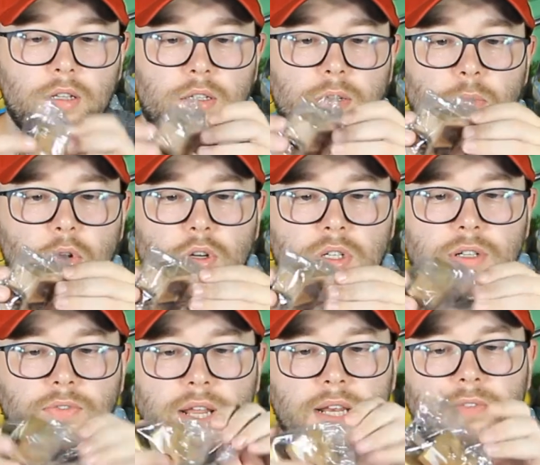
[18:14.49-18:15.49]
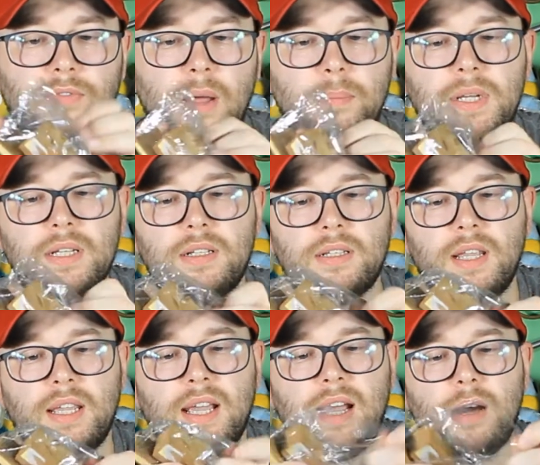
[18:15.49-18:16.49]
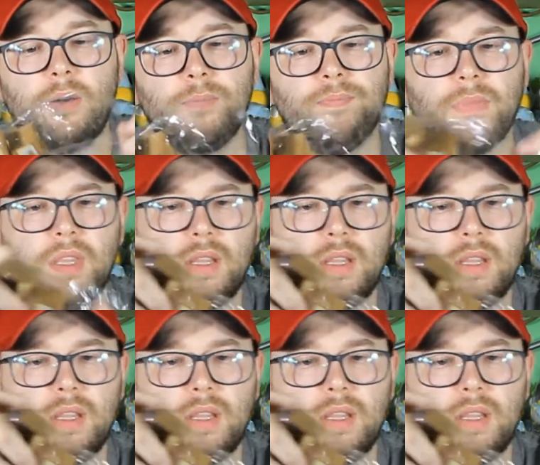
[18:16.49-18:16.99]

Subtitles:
some more Sylvanian families. Take it out.